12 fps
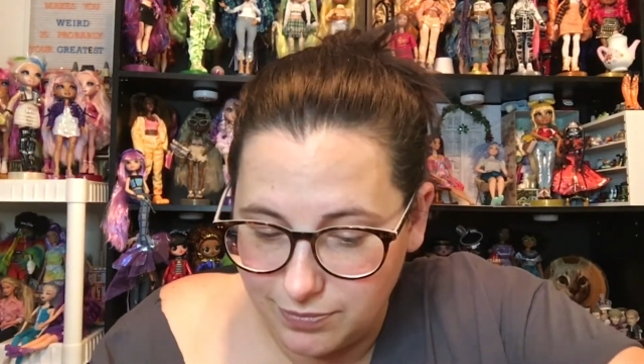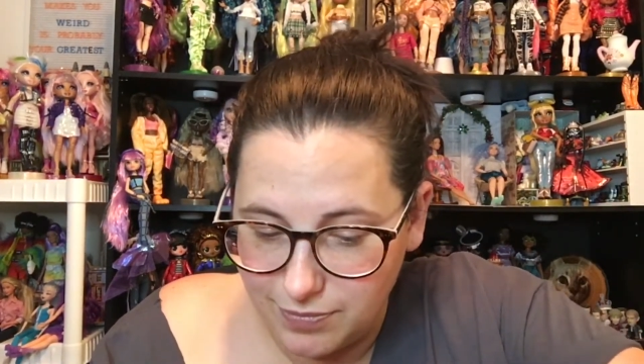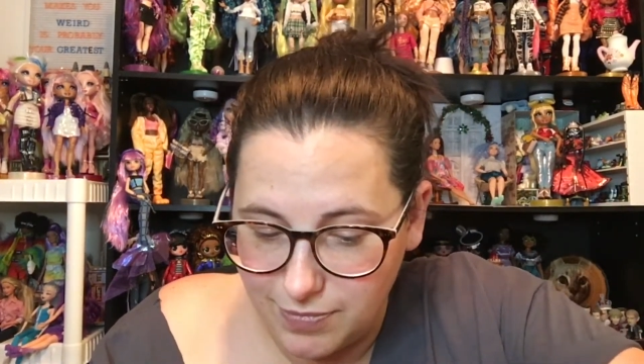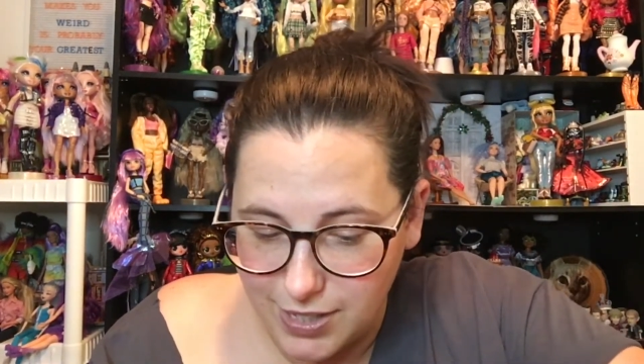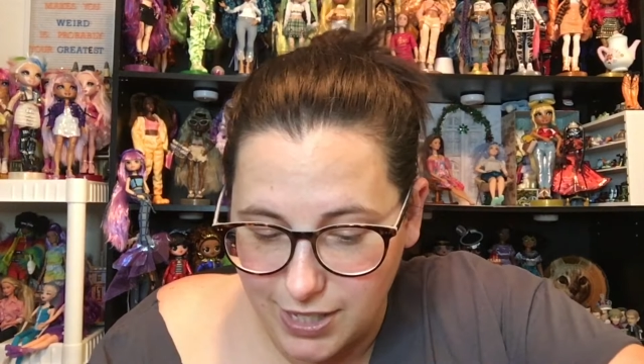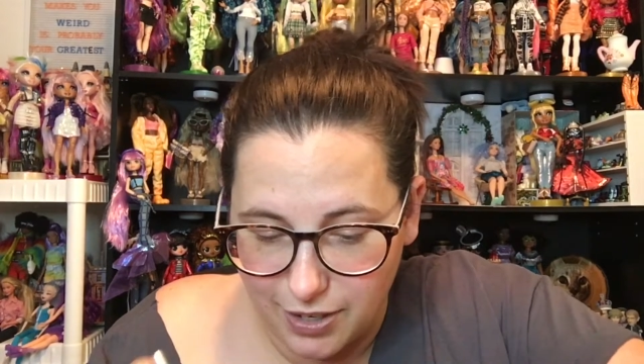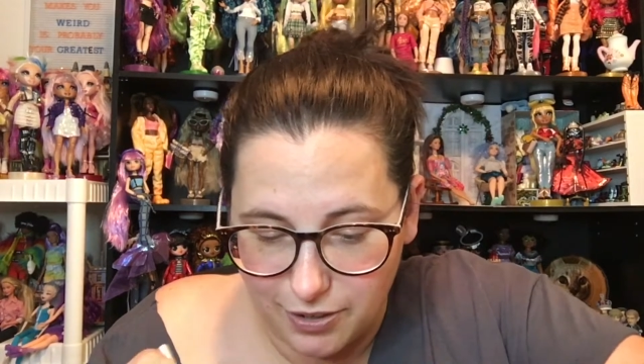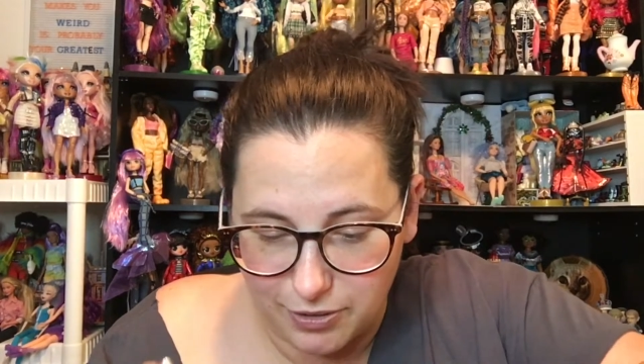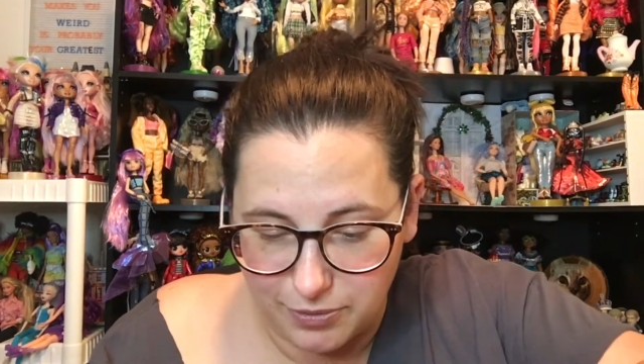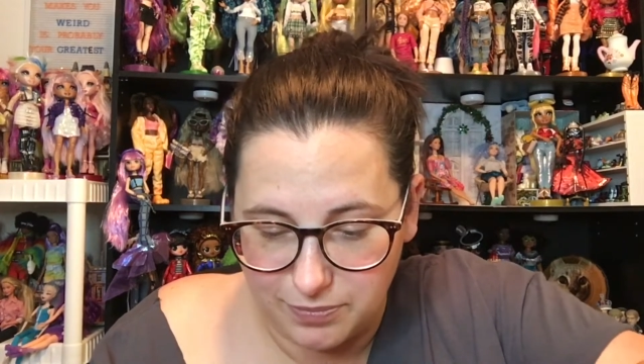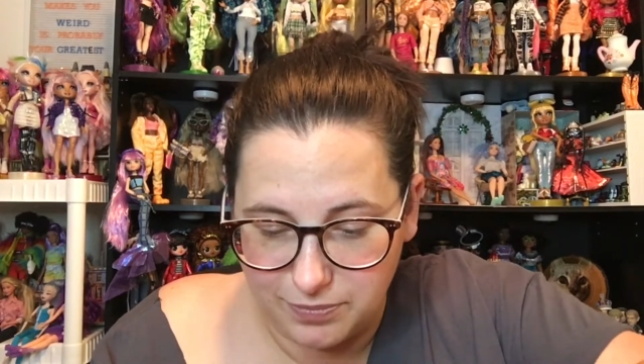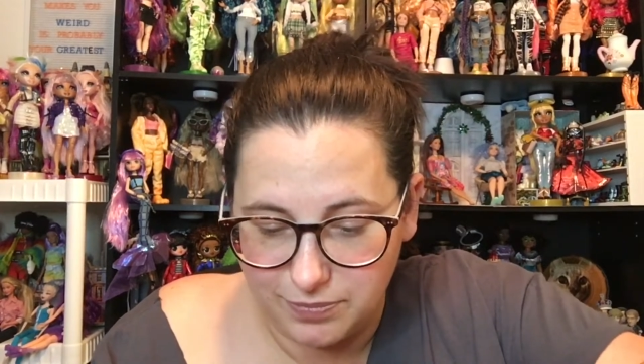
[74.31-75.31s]
So
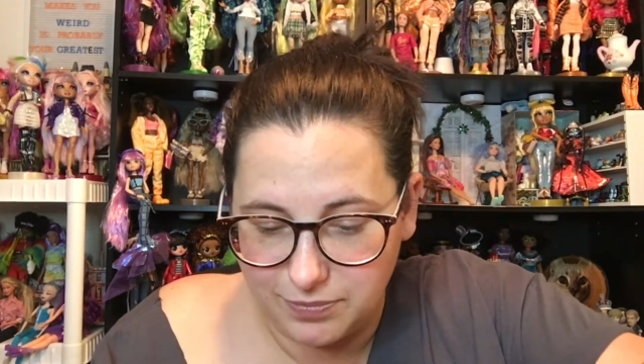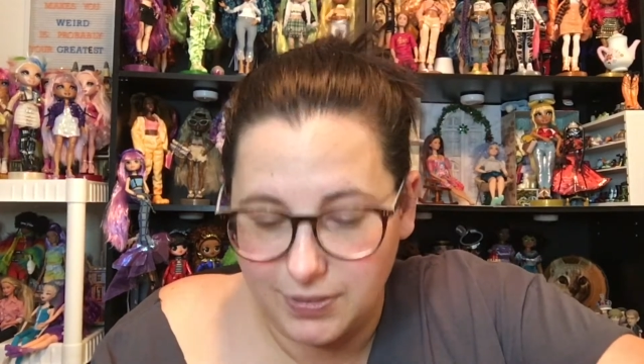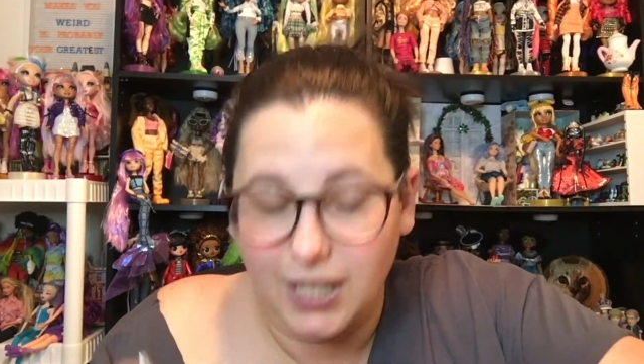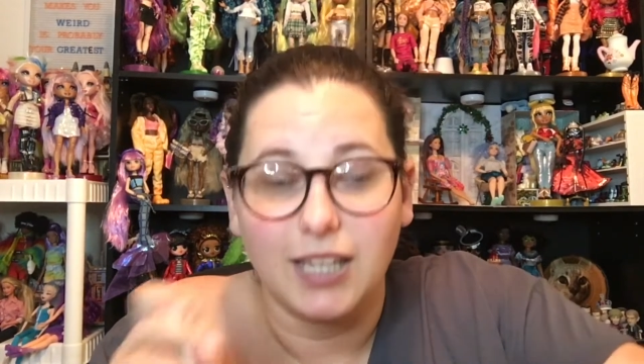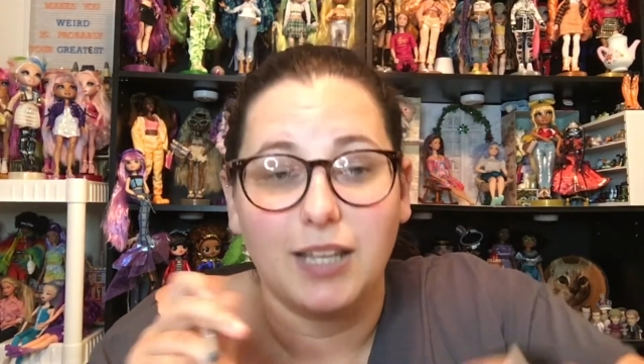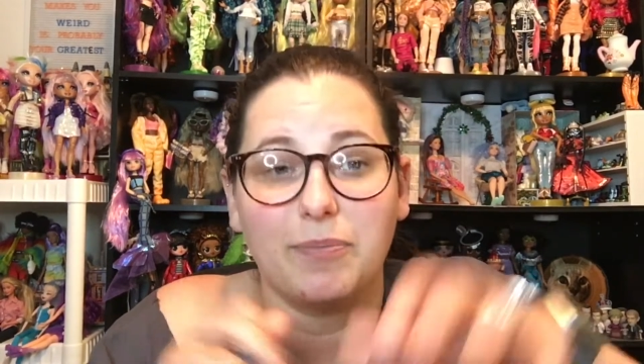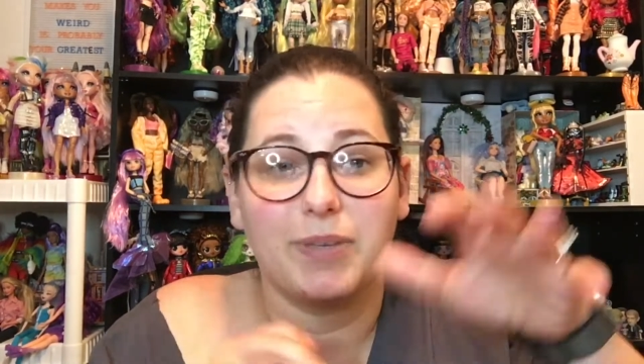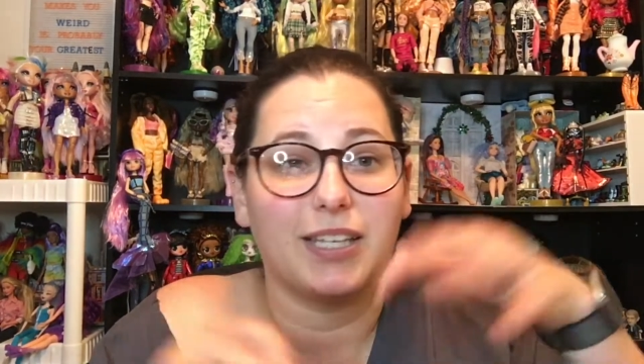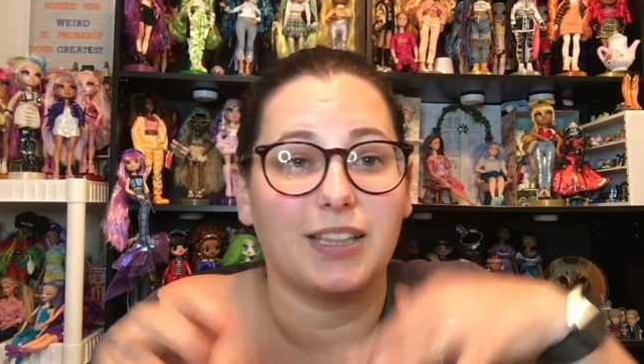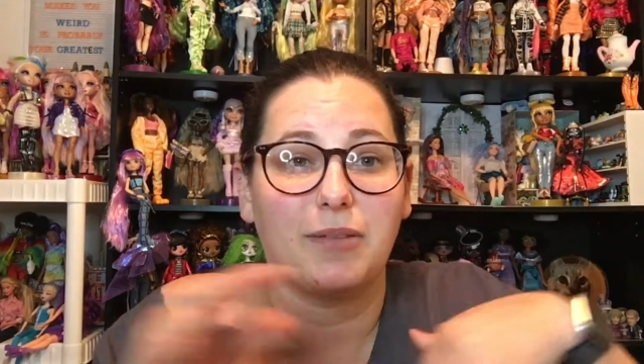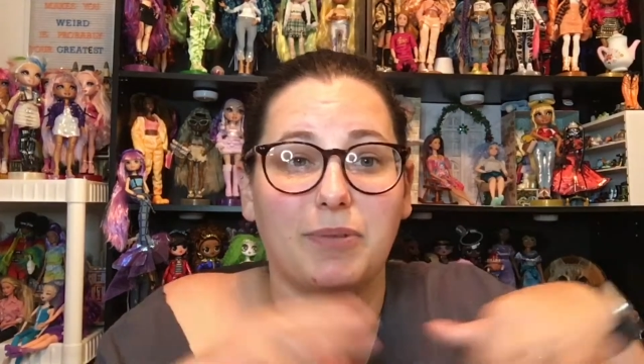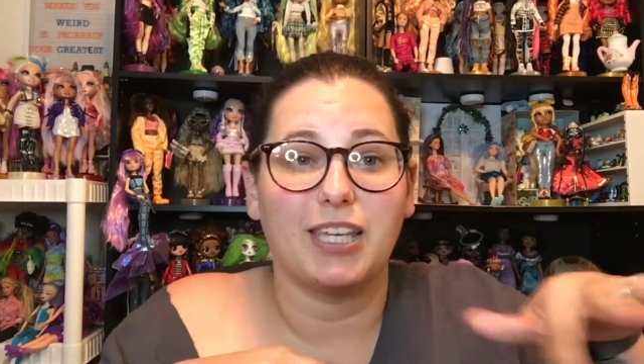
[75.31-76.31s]
let me
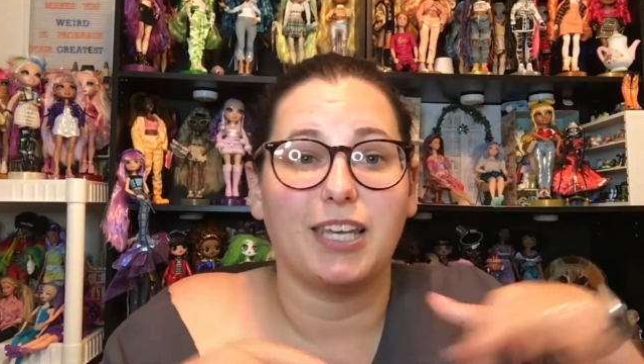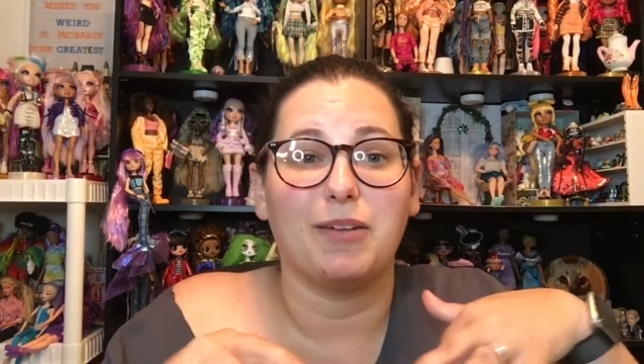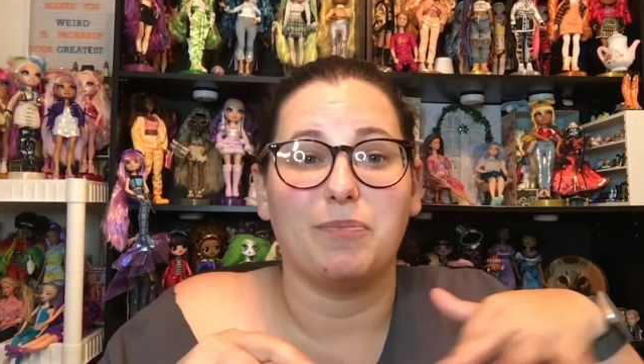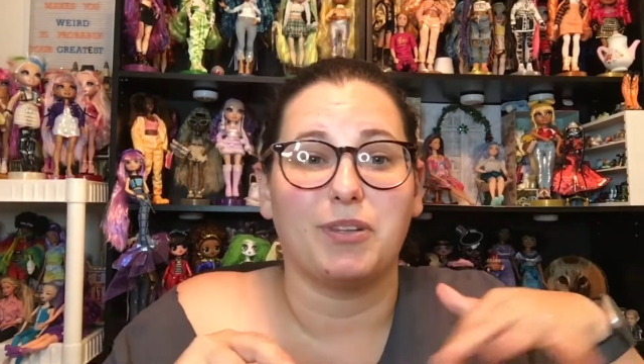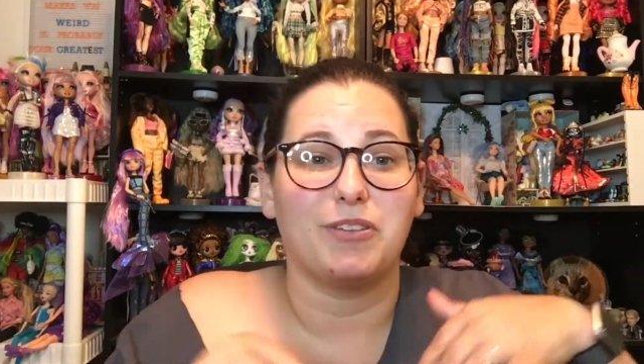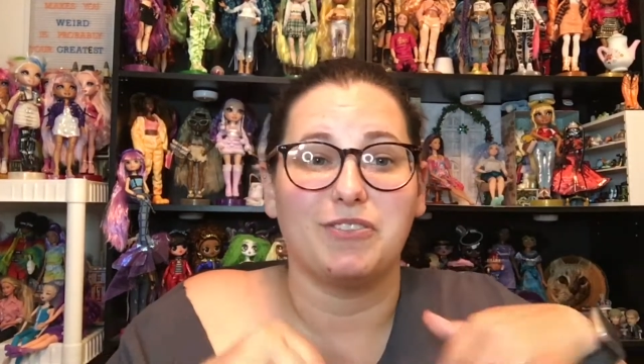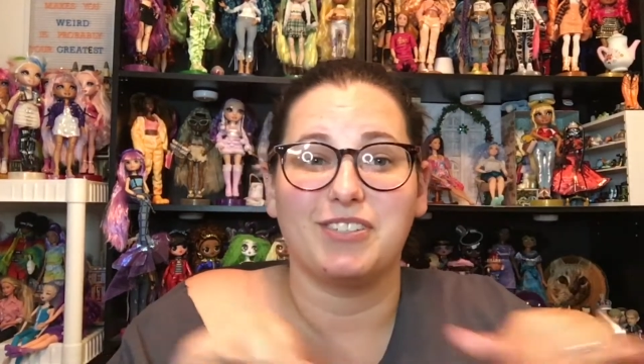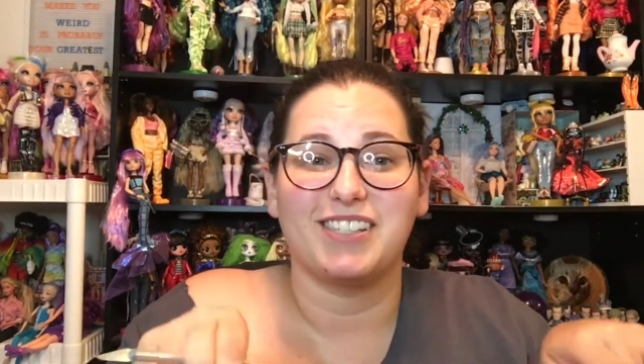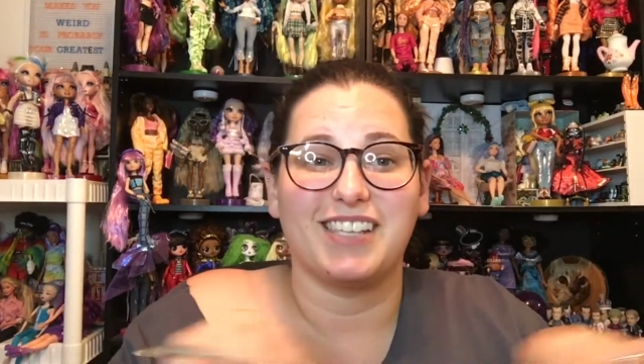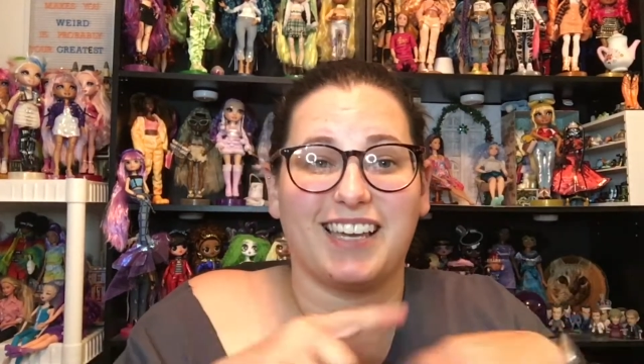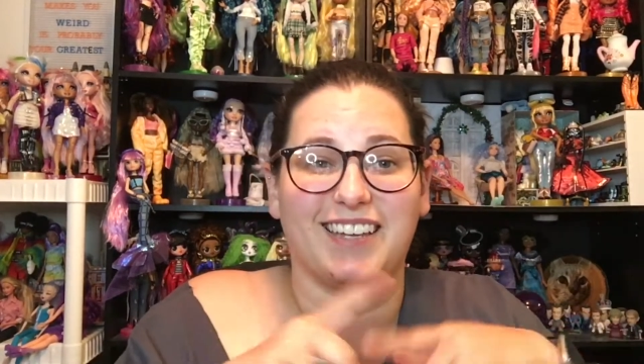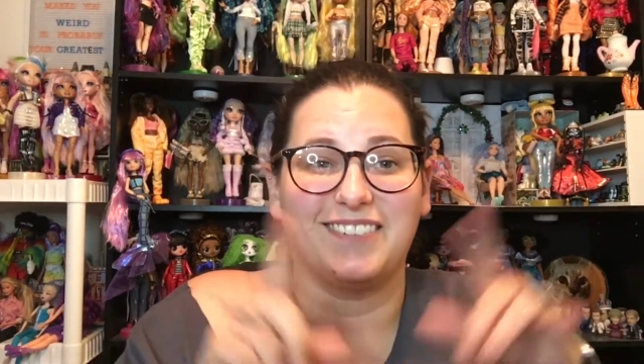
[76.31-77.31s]
let me get him loose
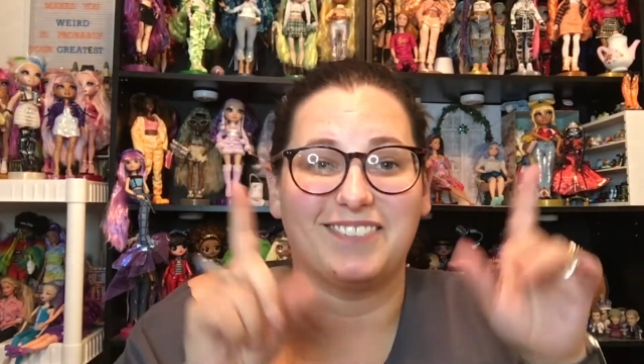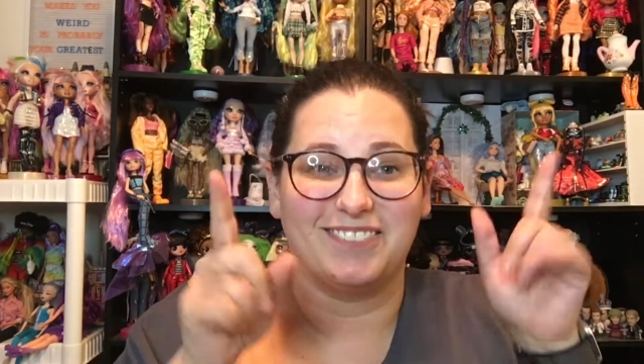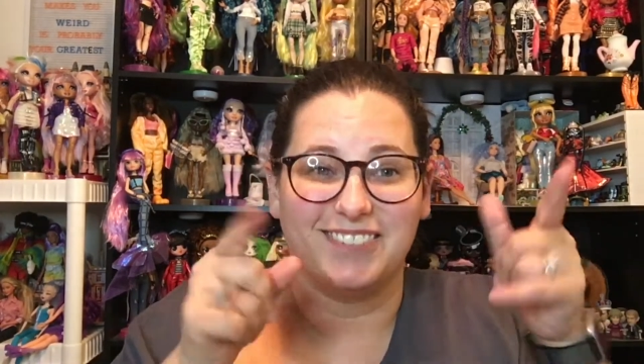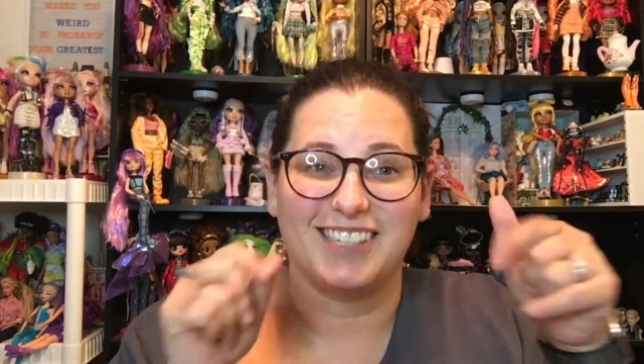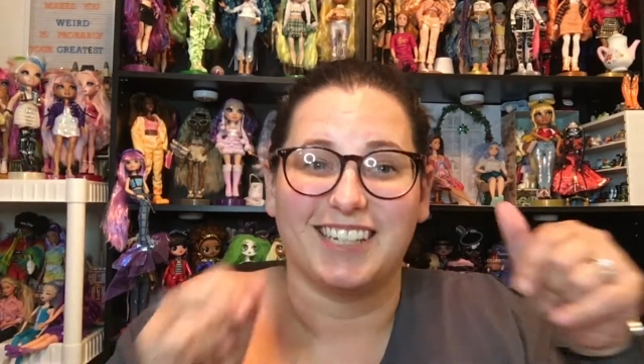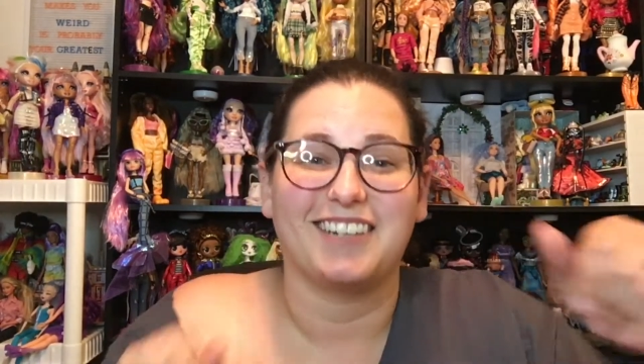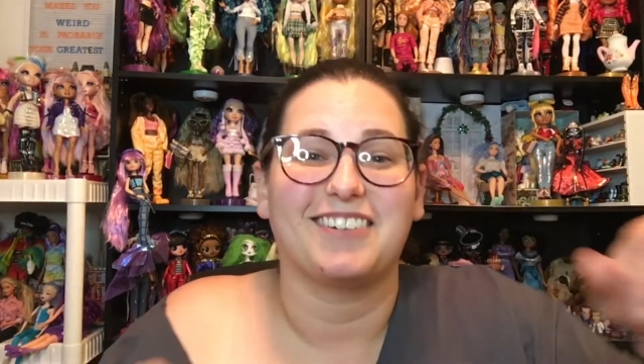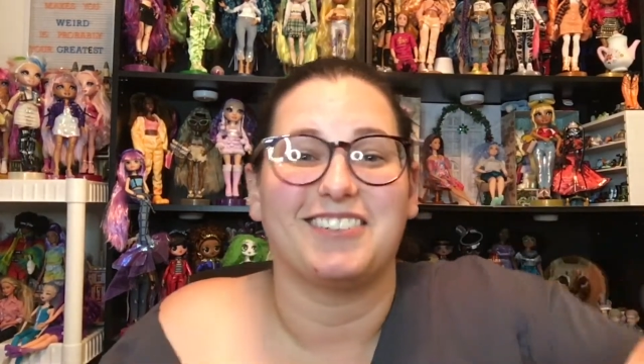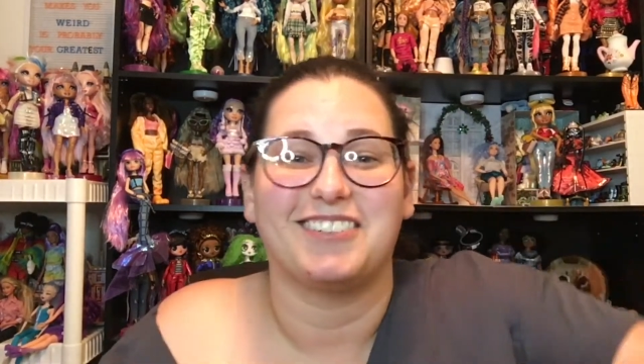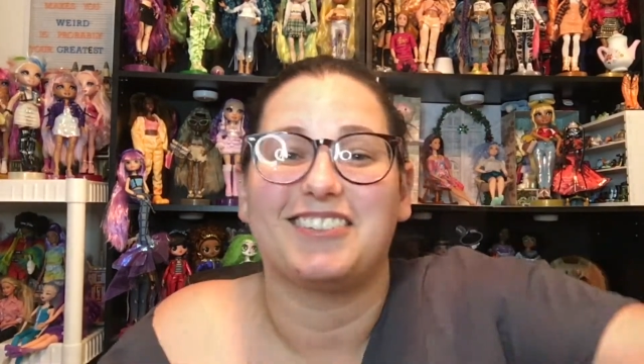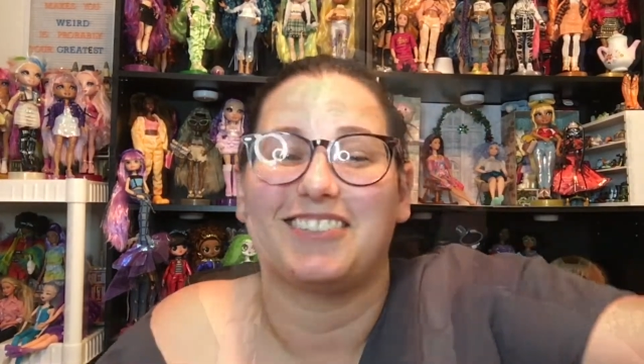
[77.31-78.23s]
and we'll take a closer